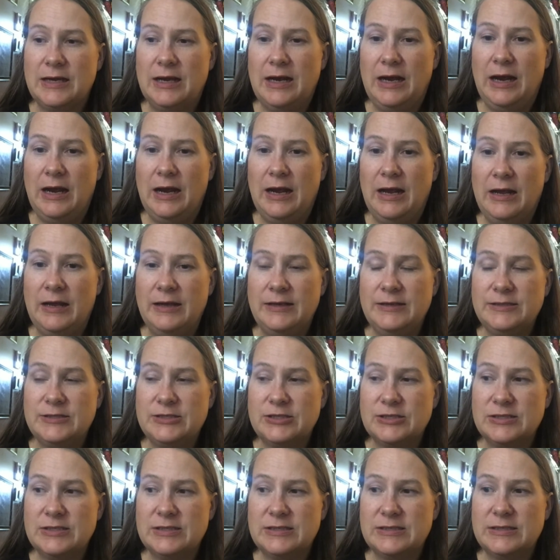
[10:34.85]
I
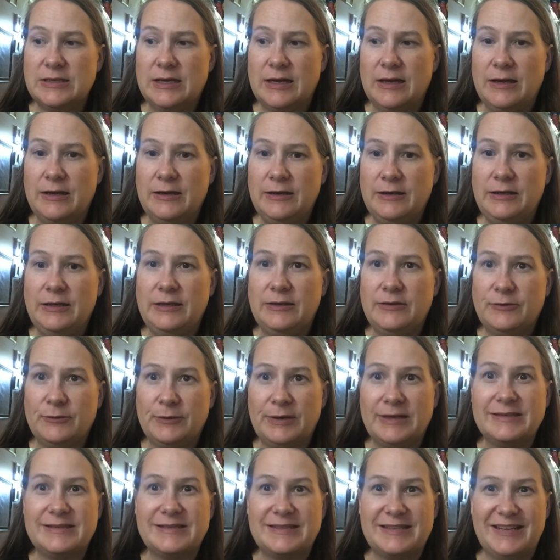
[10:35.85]
just I uh, need to
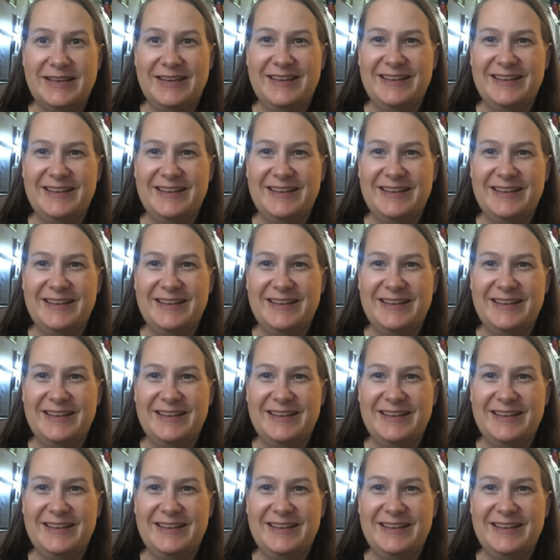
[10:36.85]
rest.